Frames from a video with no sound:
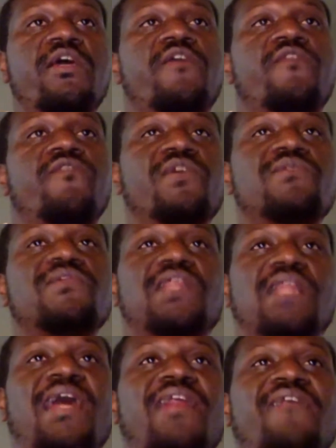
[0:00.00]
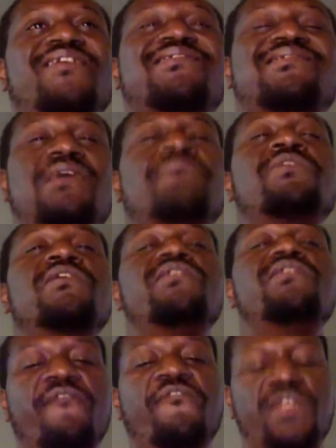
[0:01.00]
there's a lot of accepted
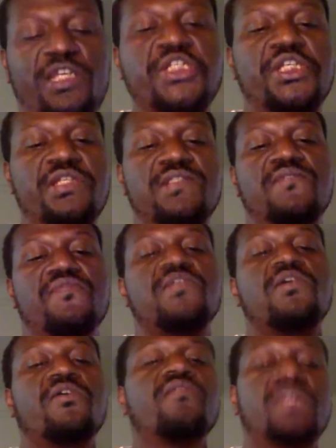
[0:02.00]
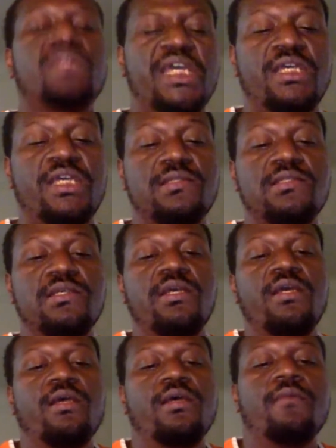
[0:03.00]
definitions of certain things,
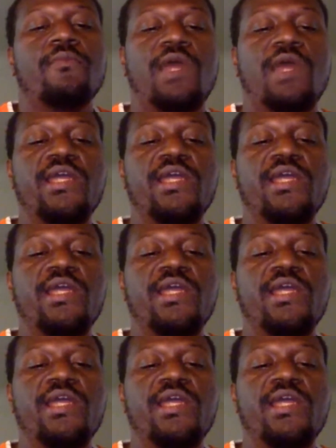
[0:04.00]
right?